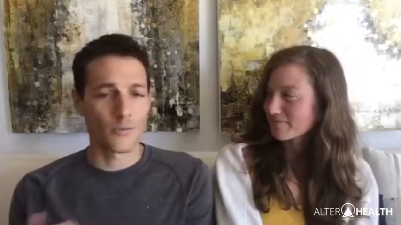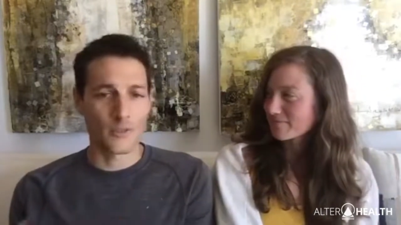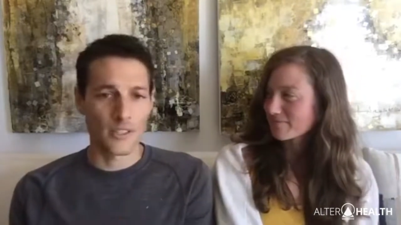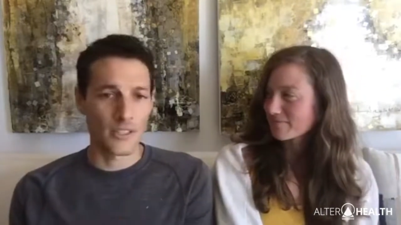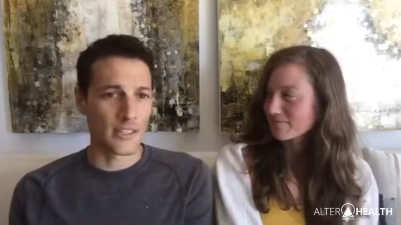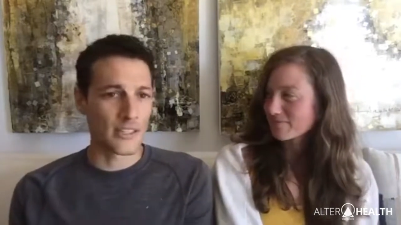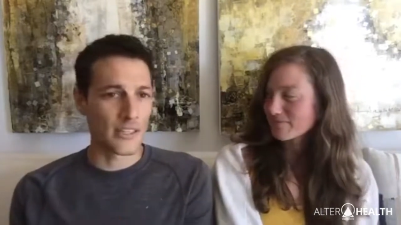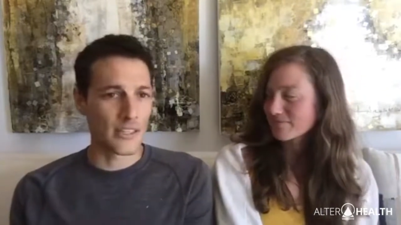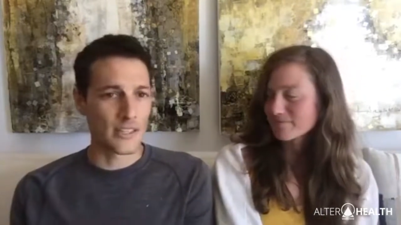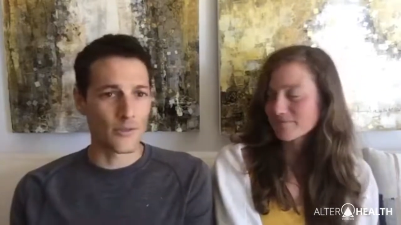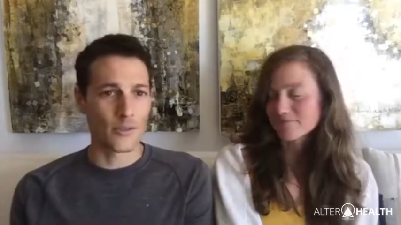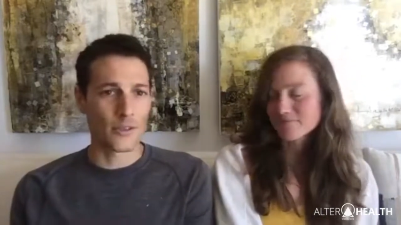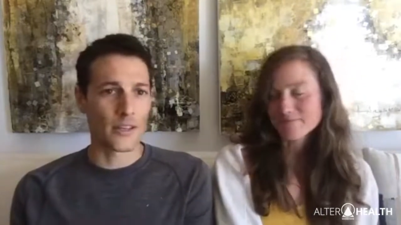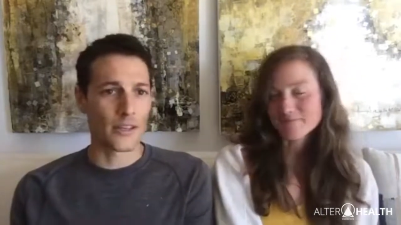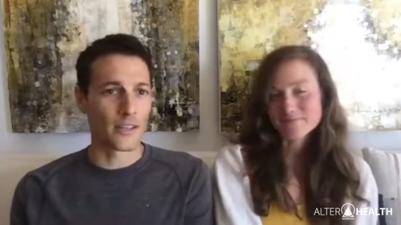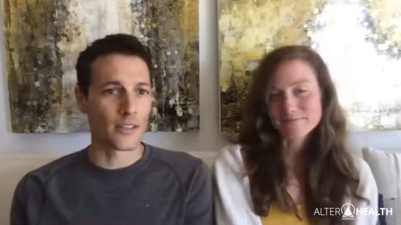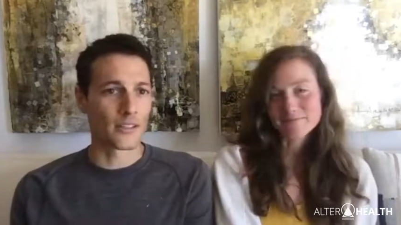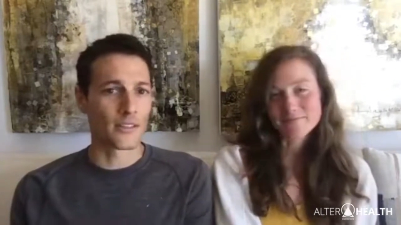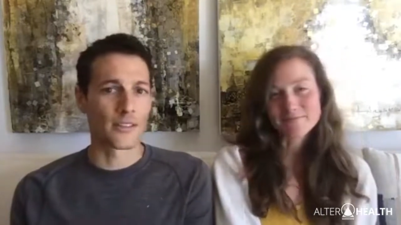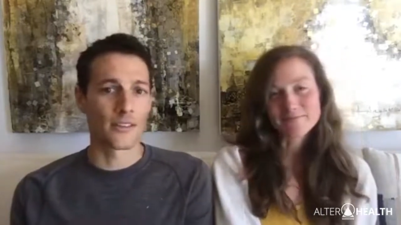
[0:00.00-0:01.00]
Speaker 1: disease
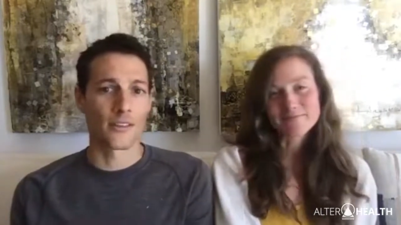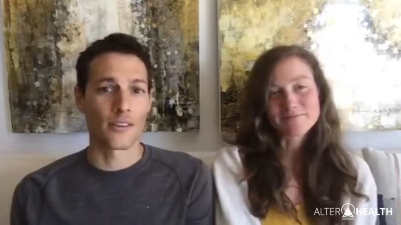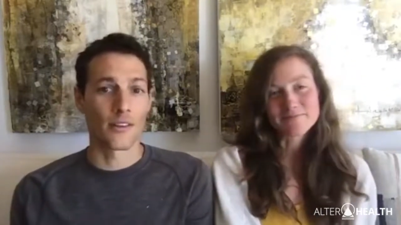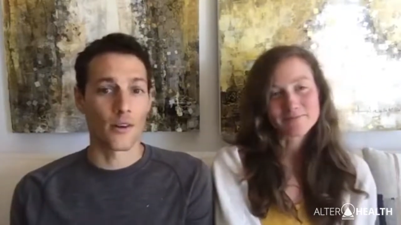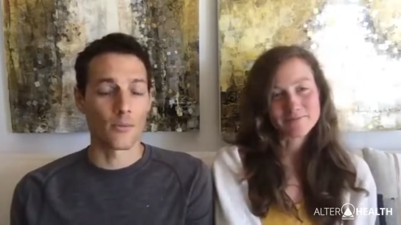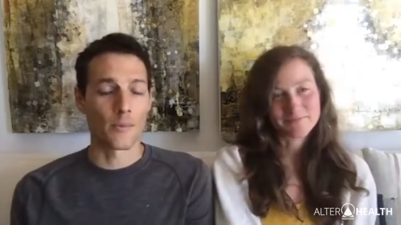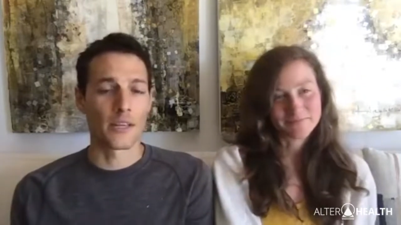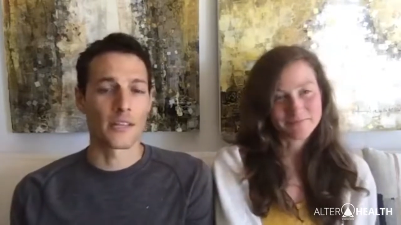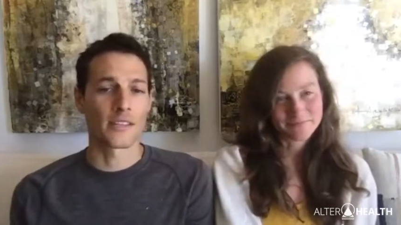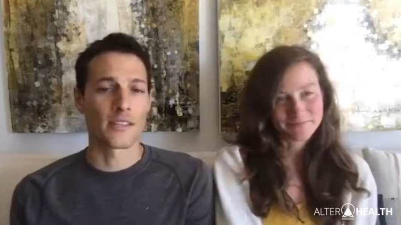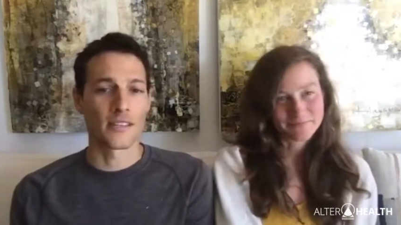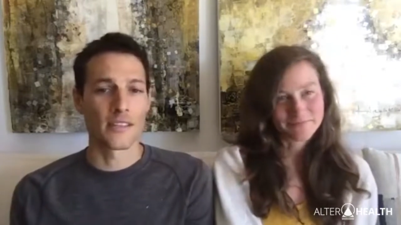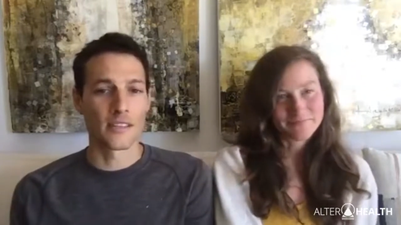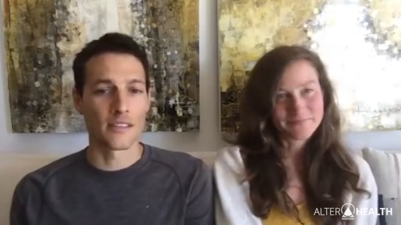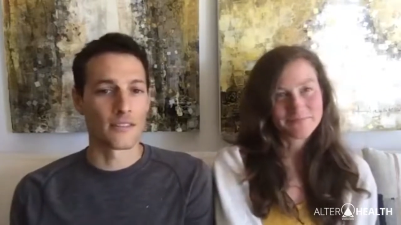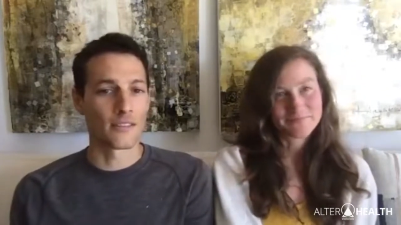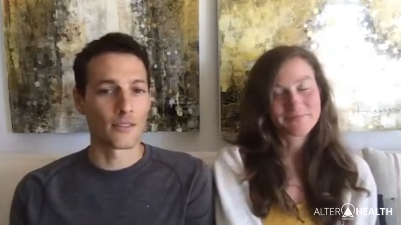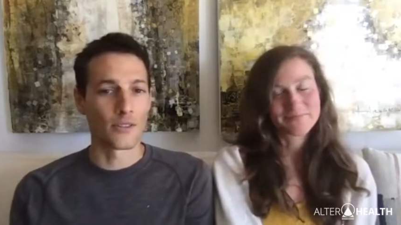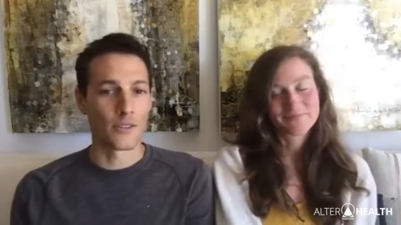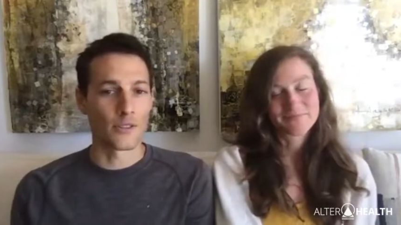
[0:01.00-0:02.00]
related to their obesity to
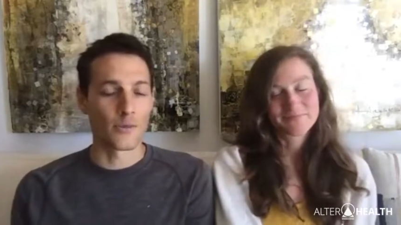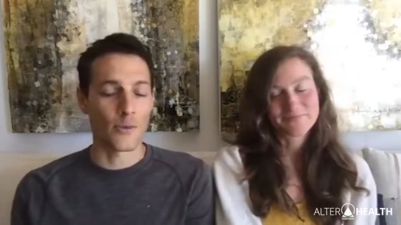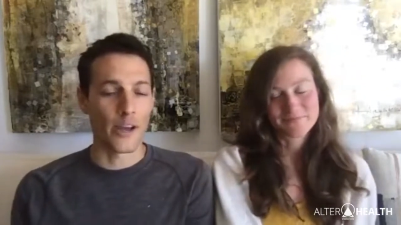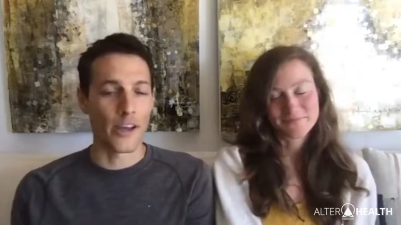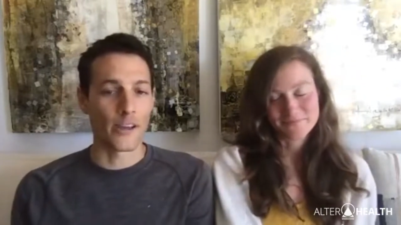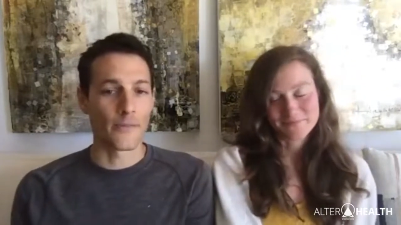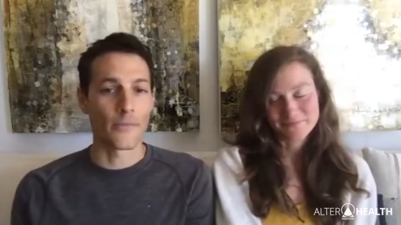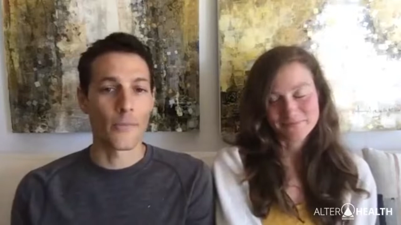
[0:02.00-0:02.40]
lose weight.